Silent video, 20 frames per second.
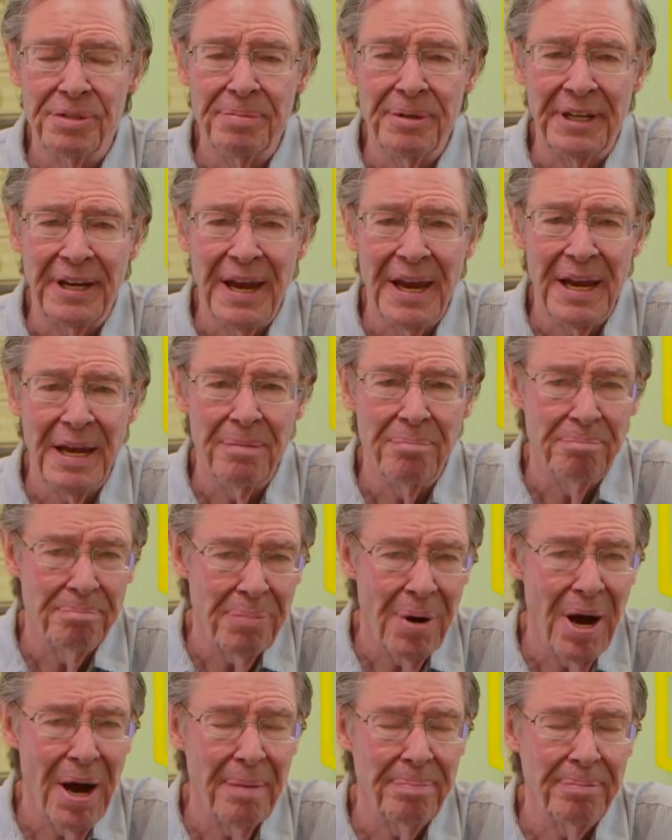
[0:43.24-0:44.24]
became
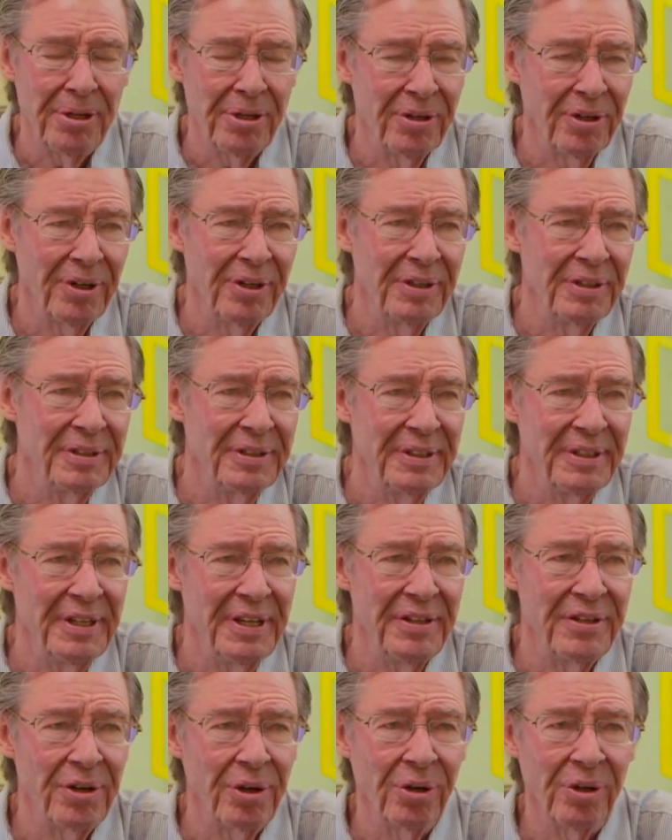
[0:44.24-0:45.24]
popular
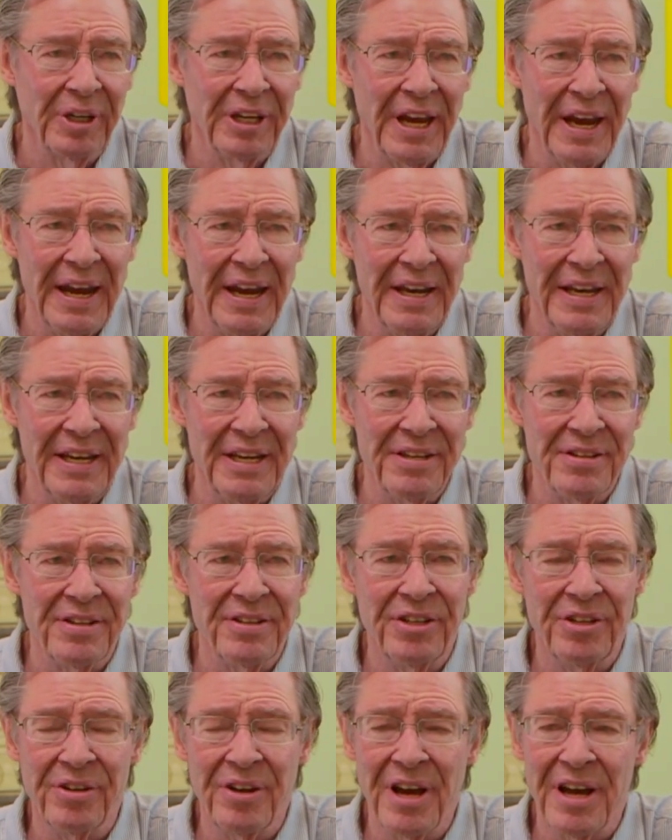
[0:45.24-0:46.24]
in the early 80s in
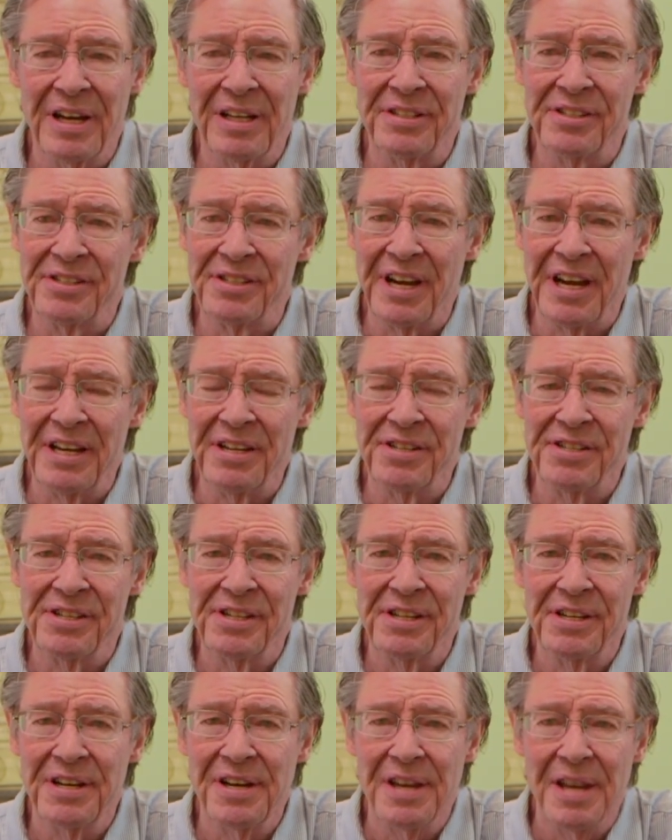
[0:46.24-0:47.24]
the United States.
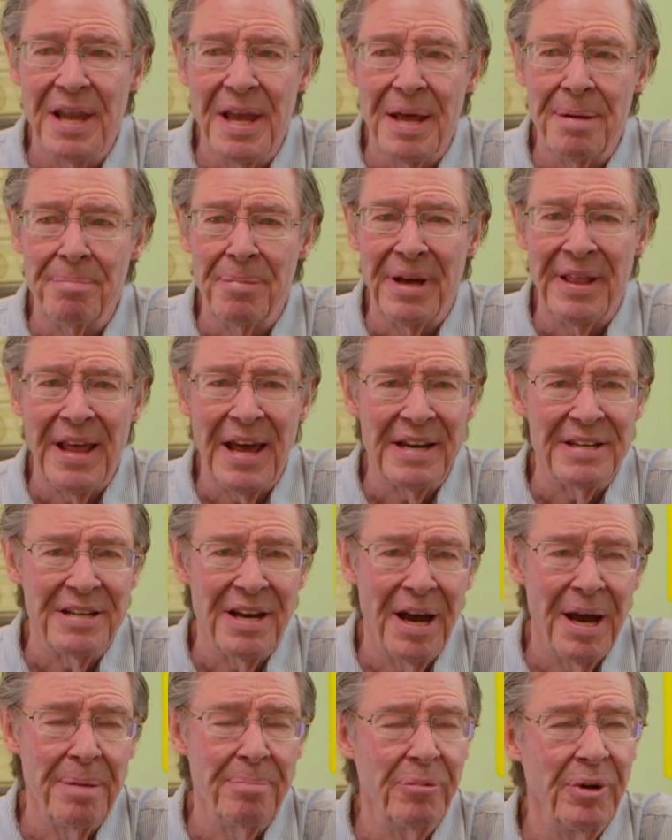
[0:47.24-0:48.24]
And by that
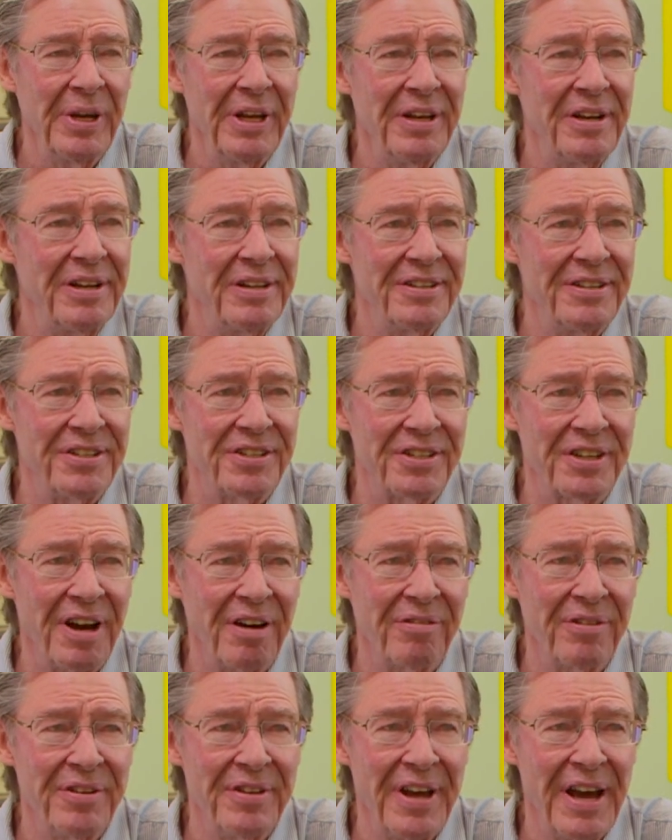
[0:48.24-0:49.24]
time, we had
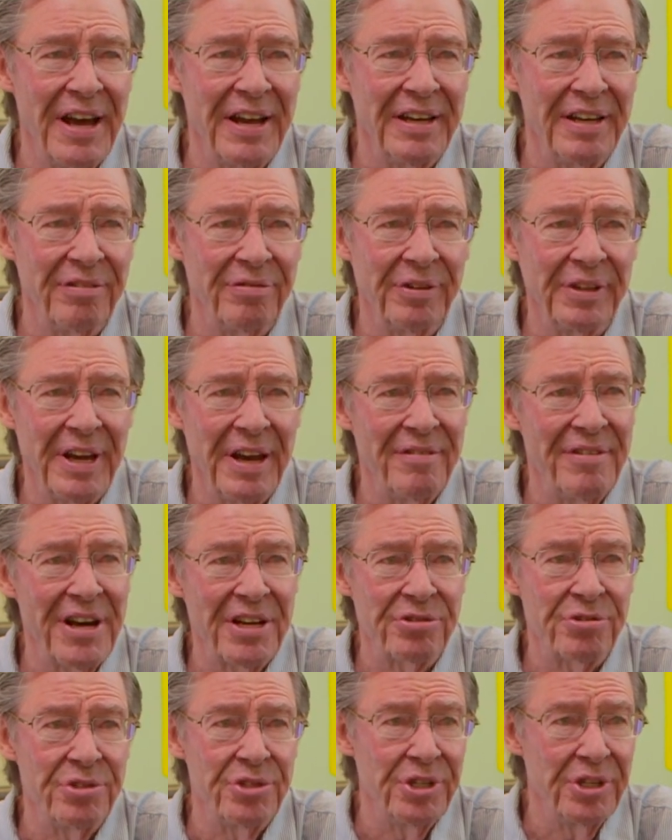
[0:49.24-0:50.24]
discovered that if we gave
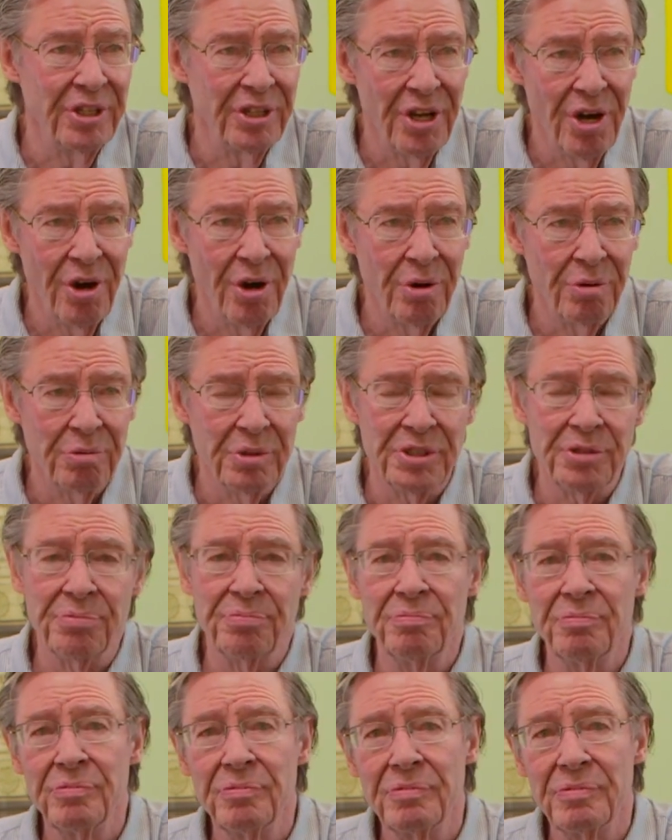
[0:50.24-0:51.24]
estrogen alone, which
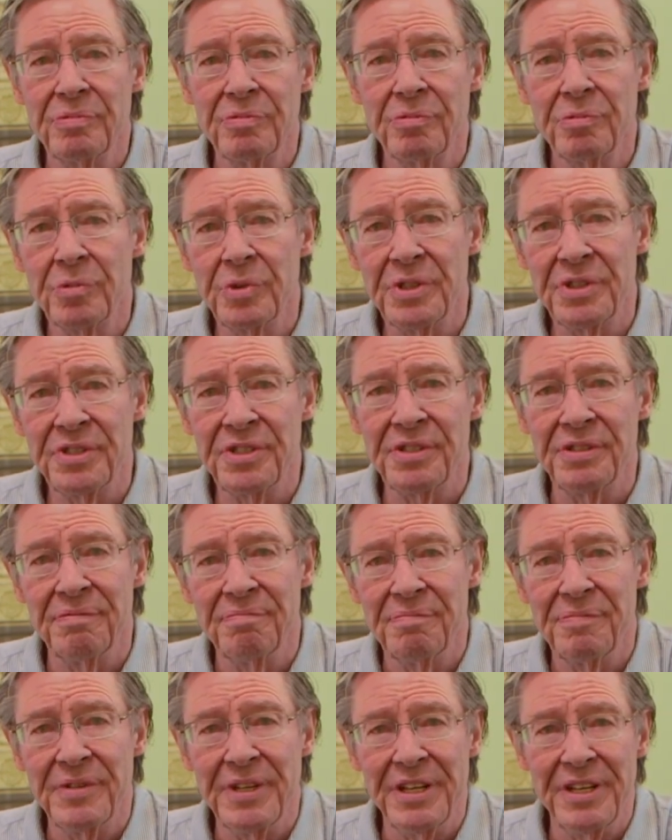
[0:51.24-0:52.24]
was
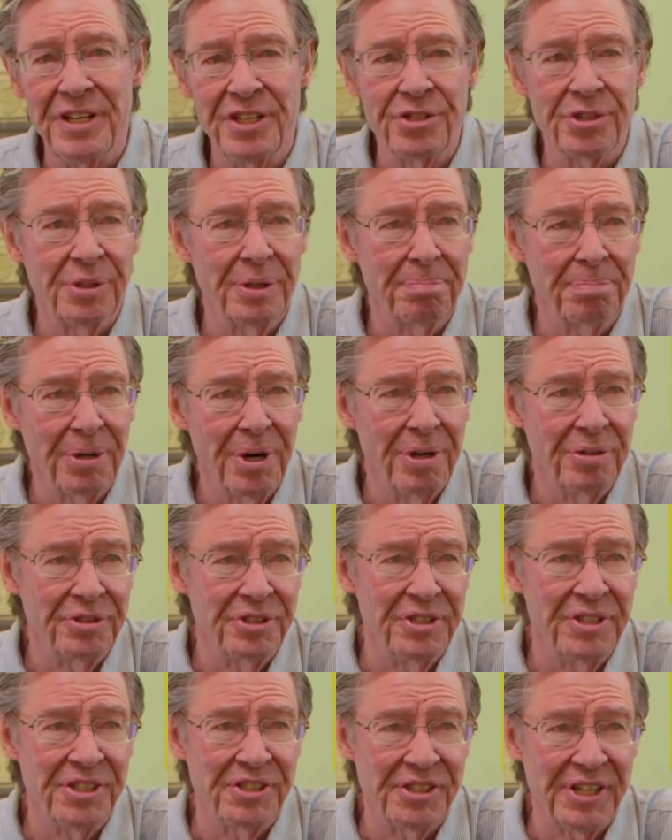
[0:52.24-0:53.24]
the initial approach
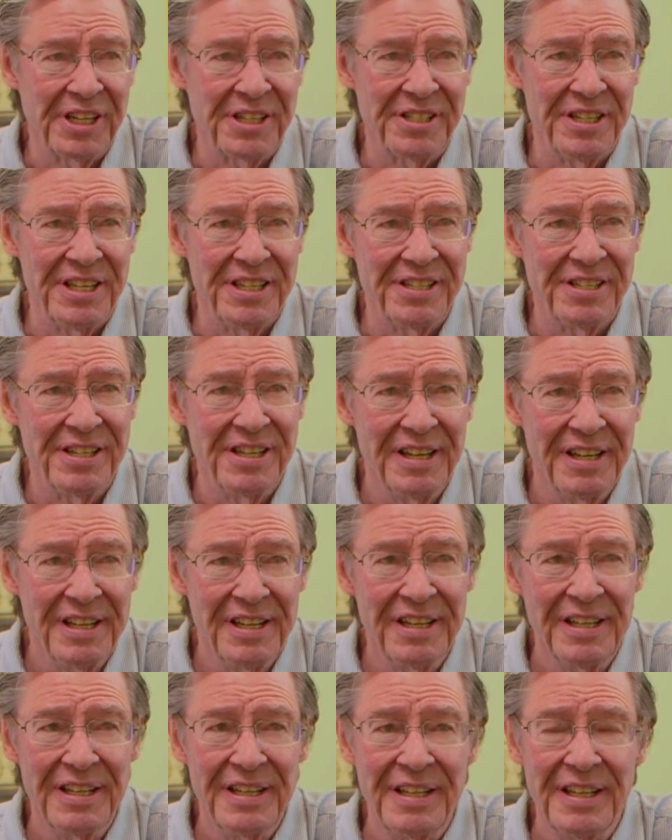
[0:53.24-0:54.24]
in the 60s,
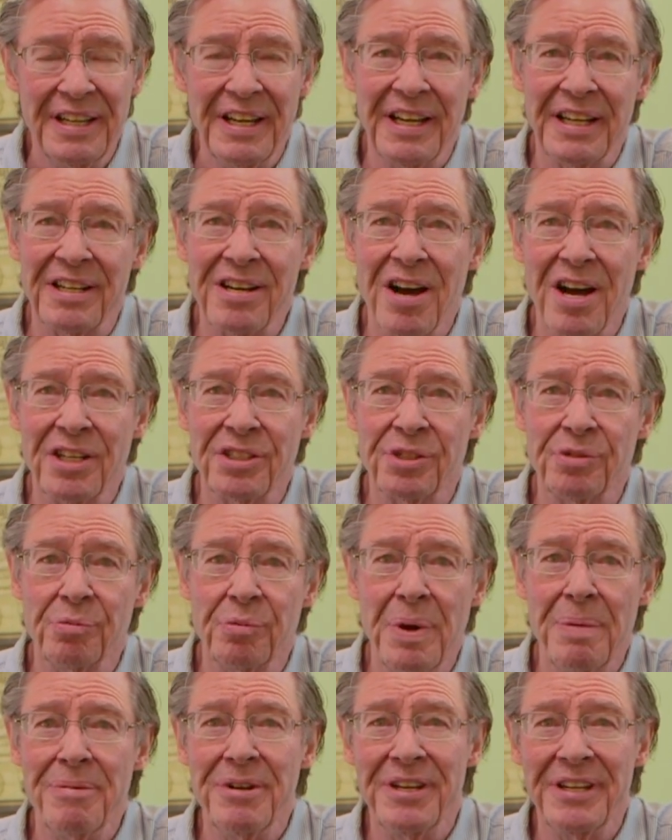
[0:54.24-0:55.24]
it caused
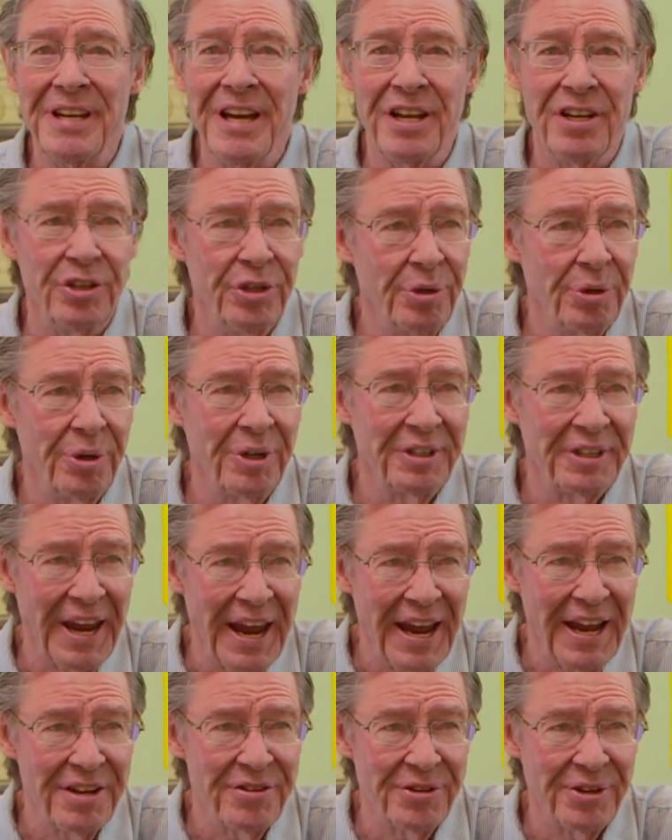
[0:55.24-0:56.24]
women to get uterine
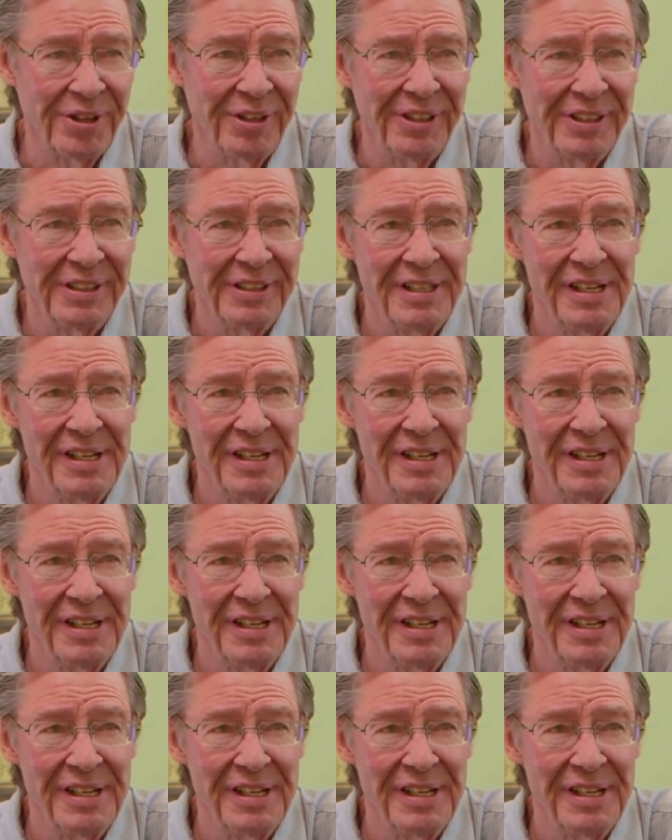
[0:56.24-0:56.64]
cancer